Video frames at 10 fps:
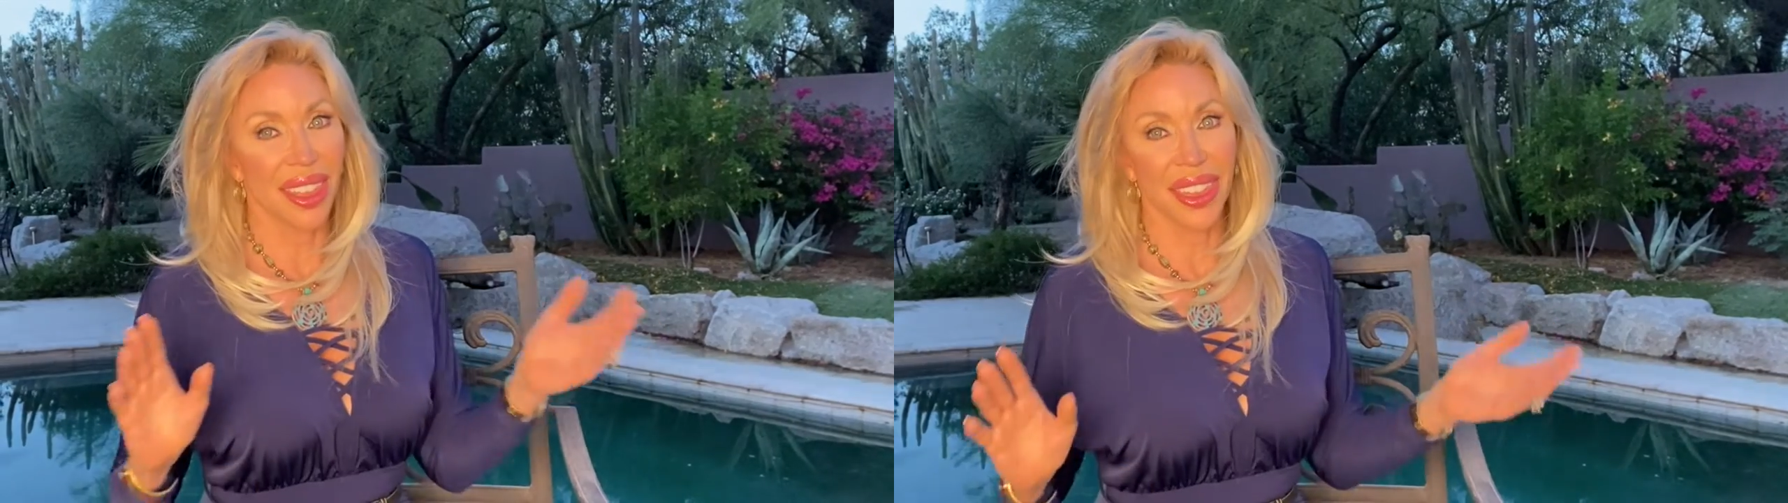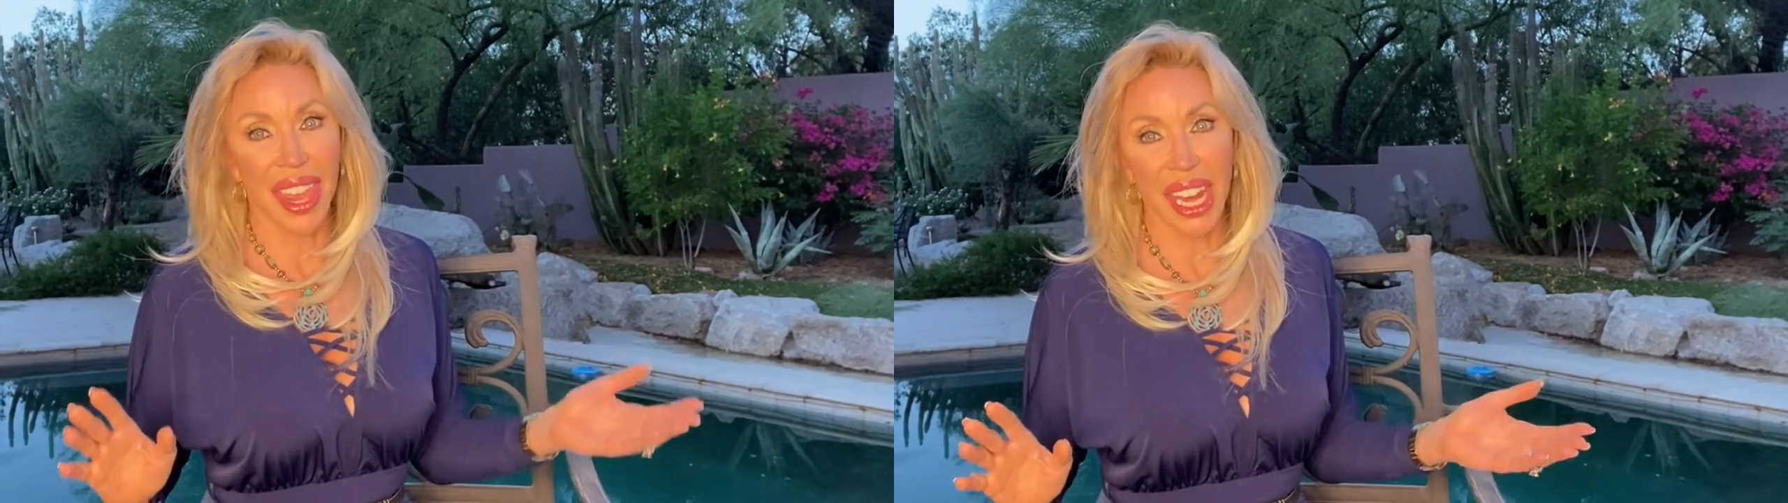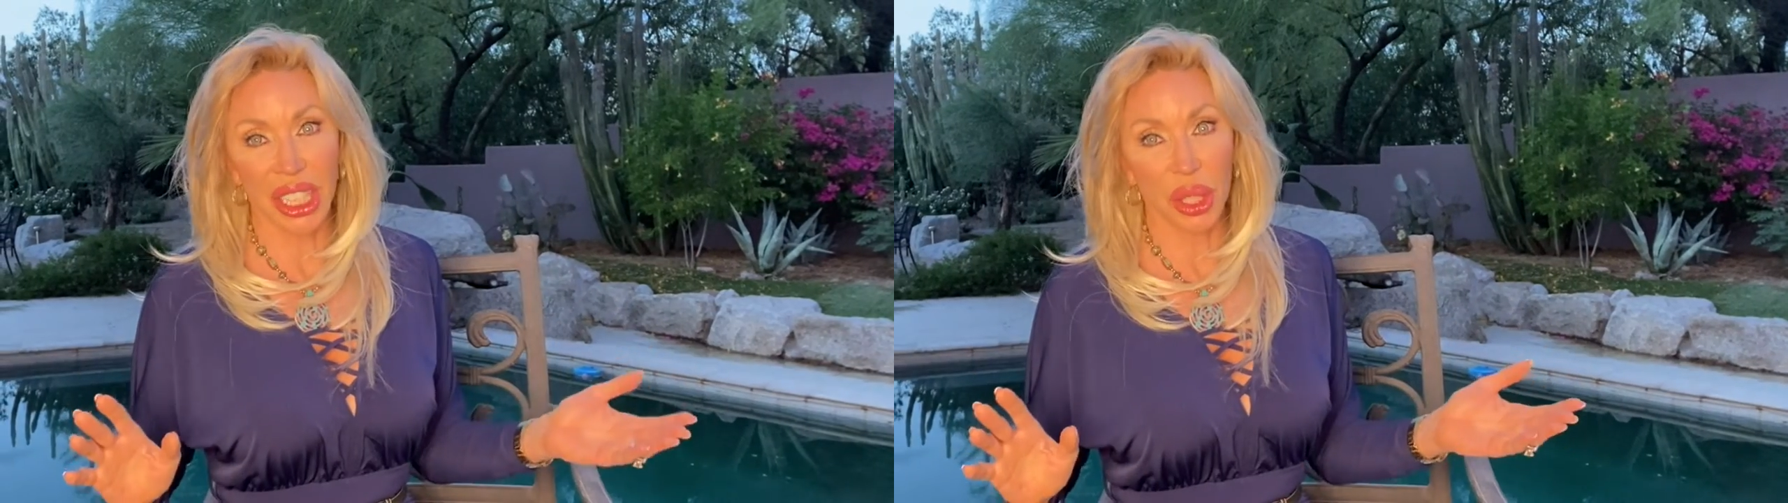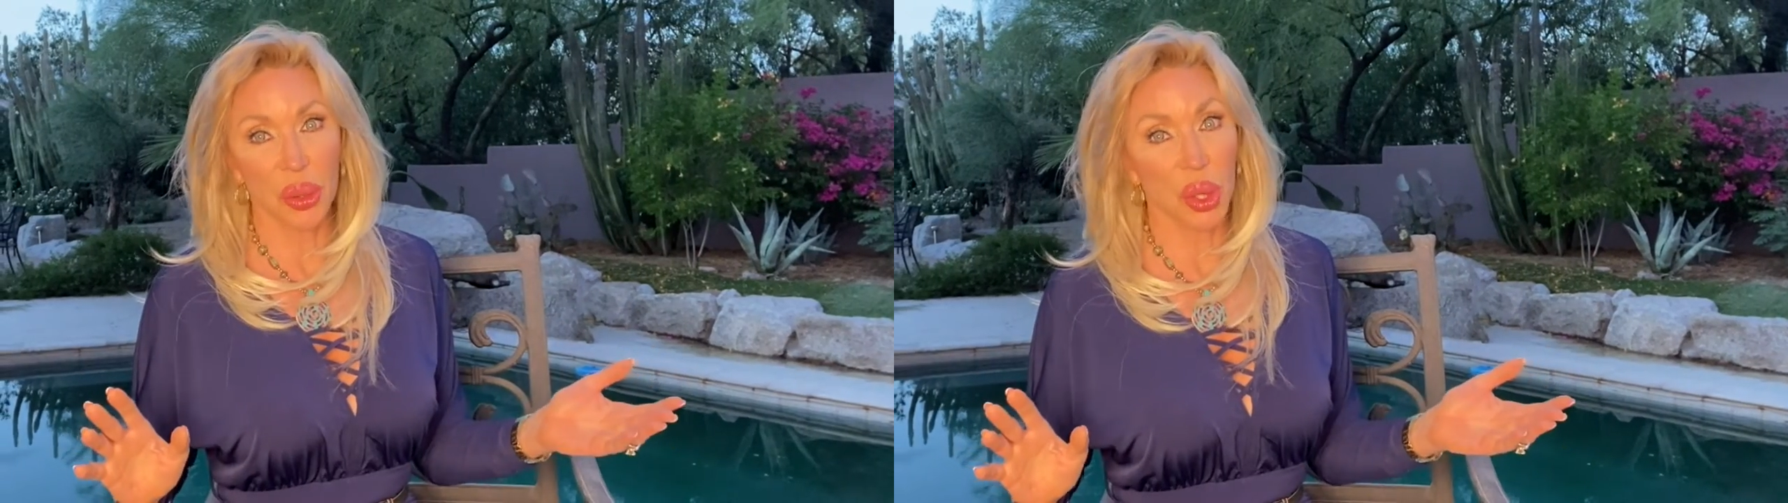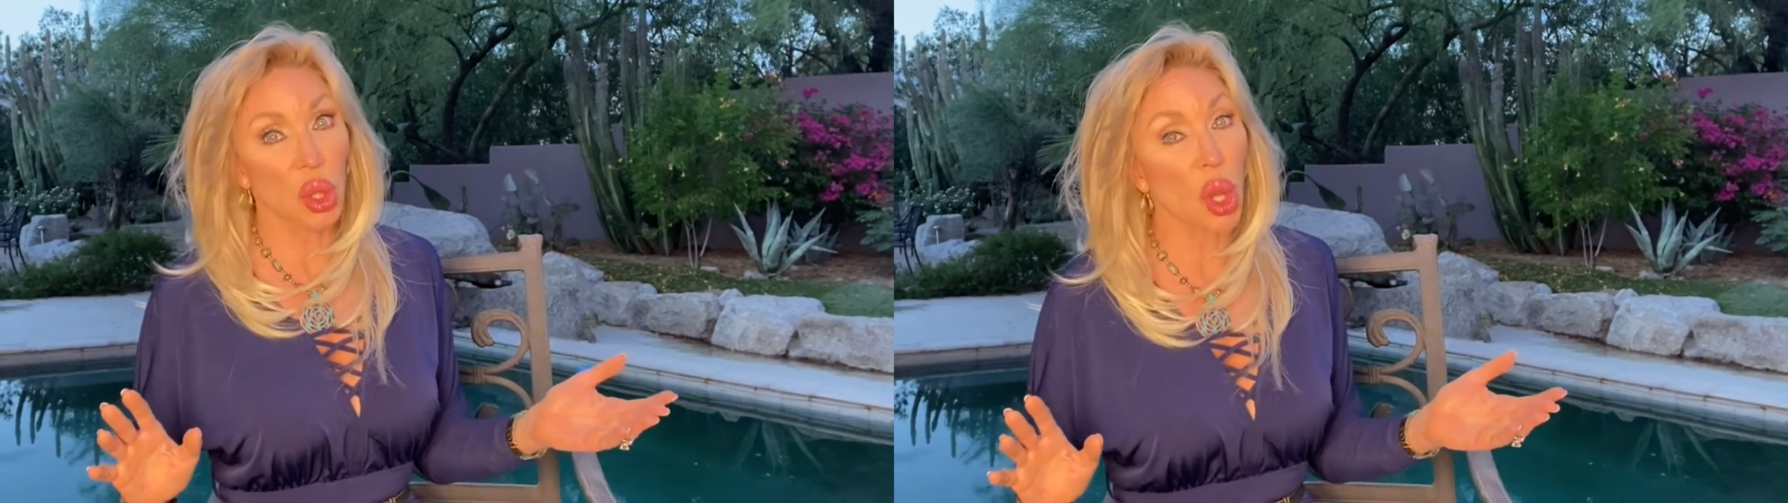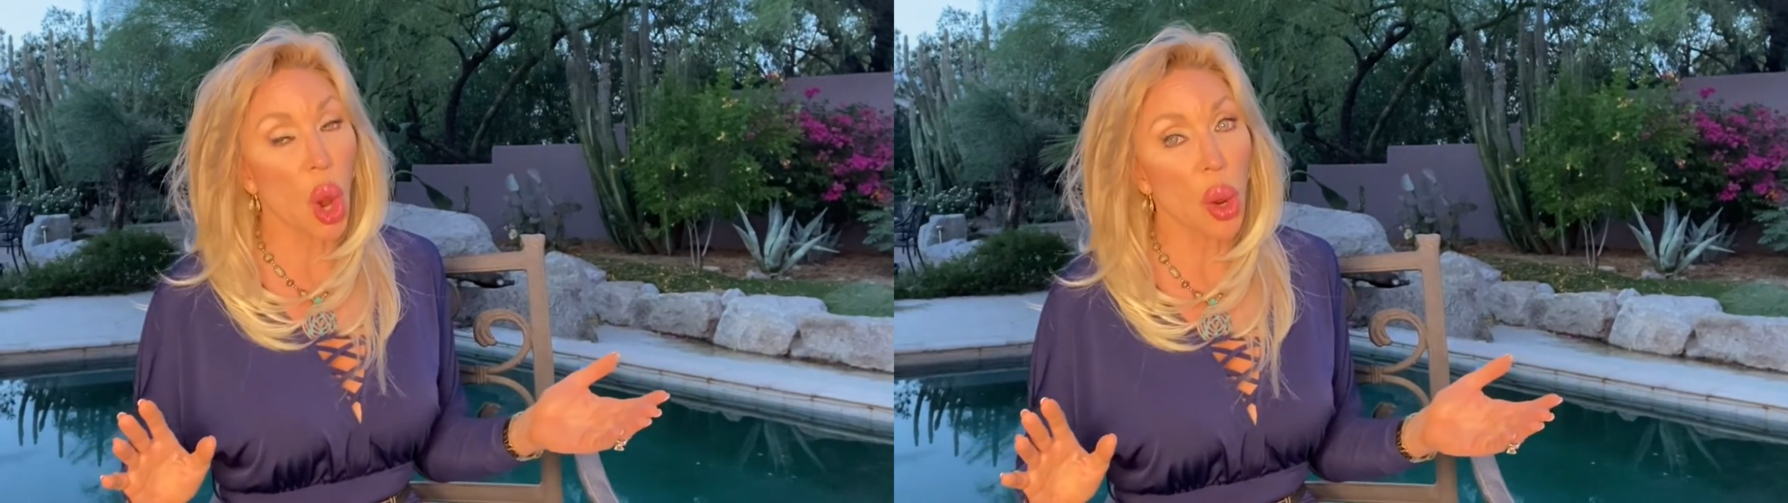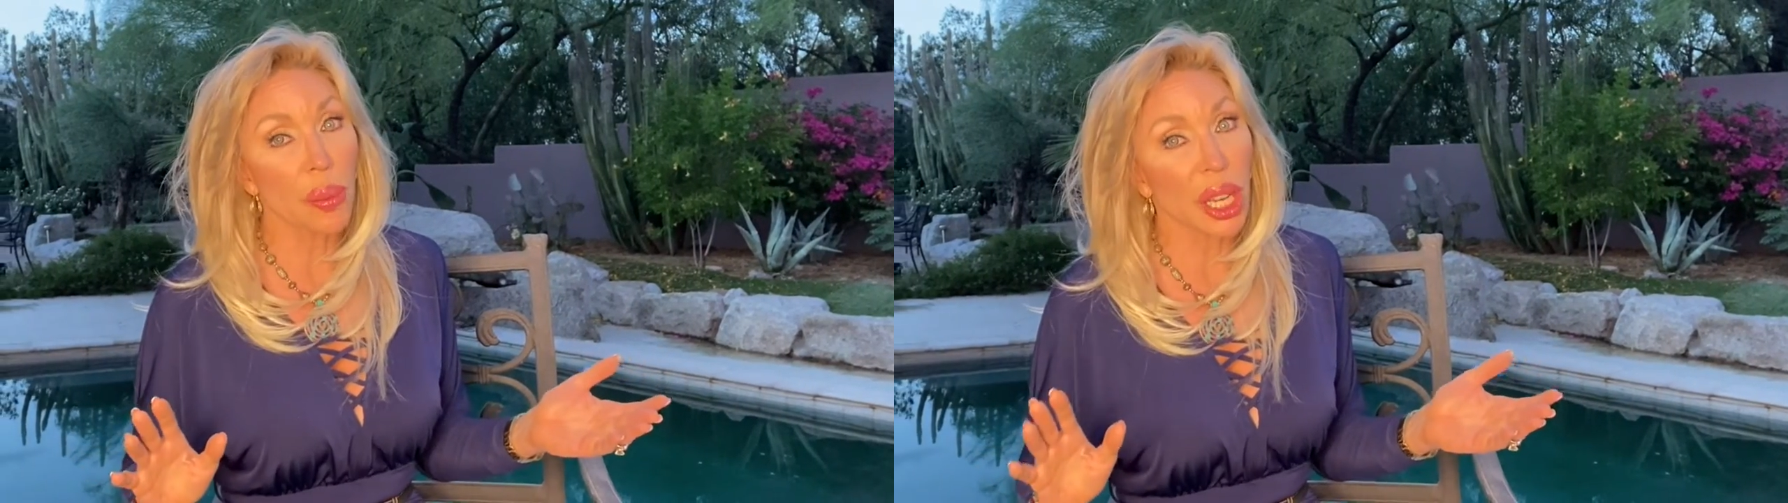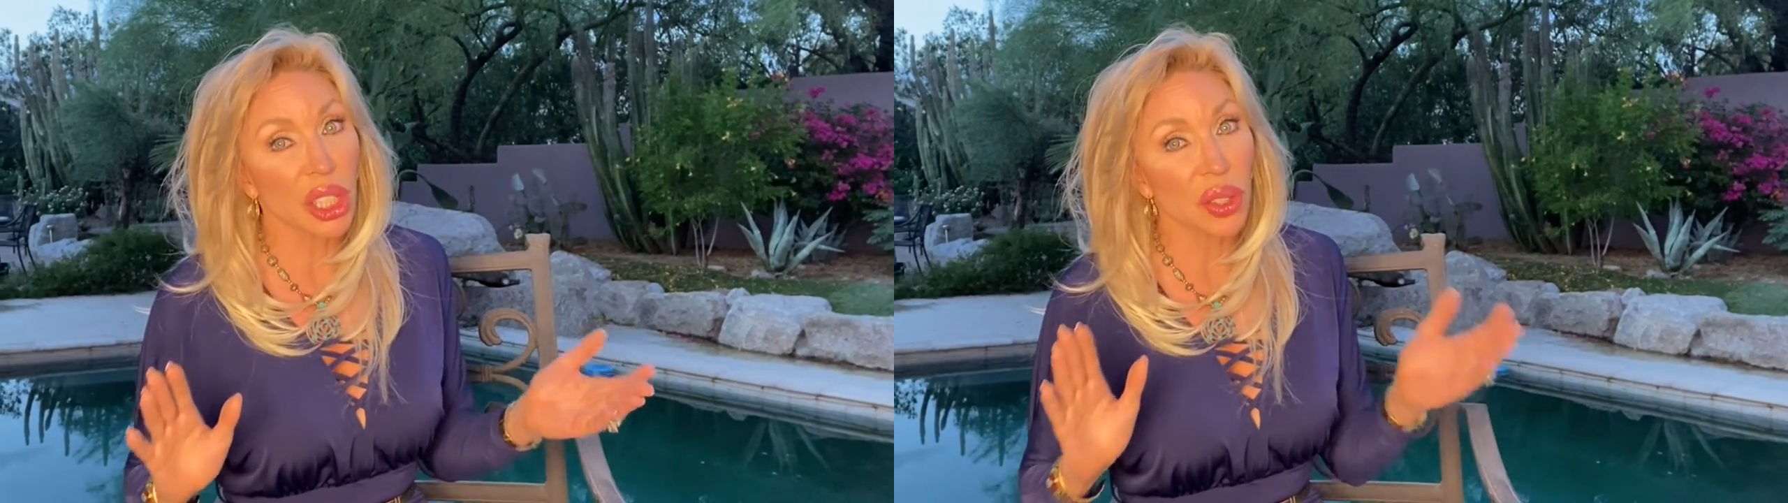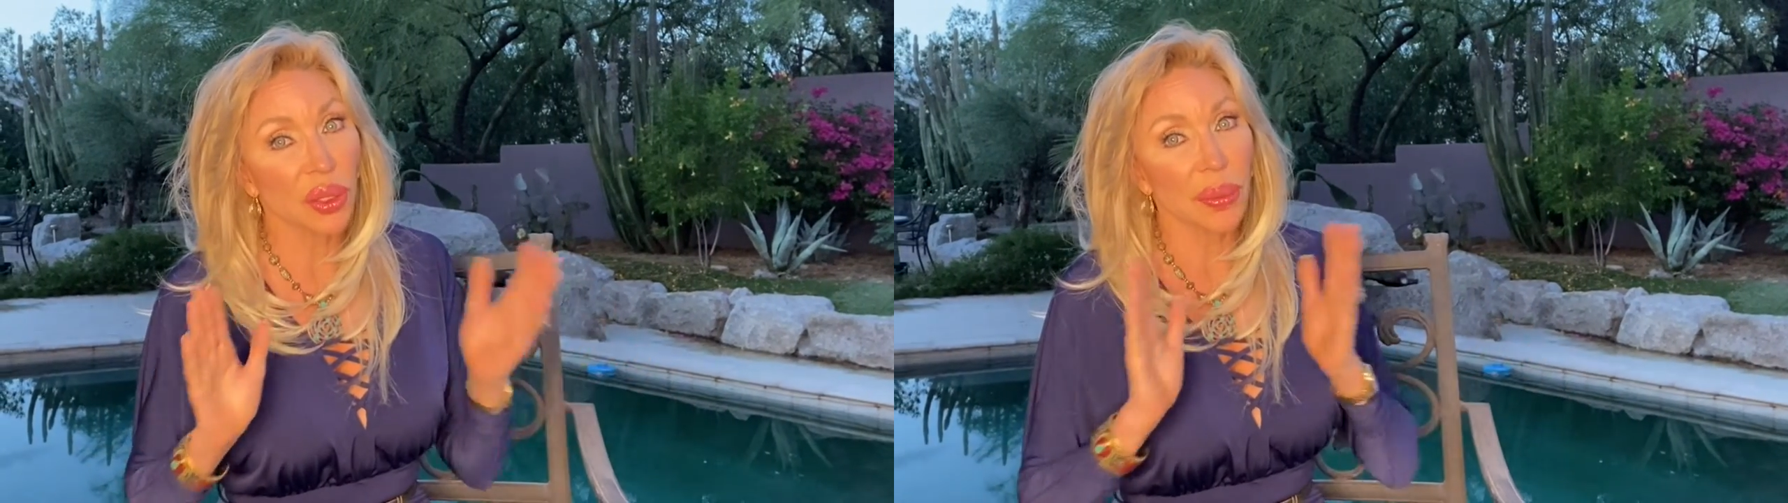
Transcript: Thank you so much for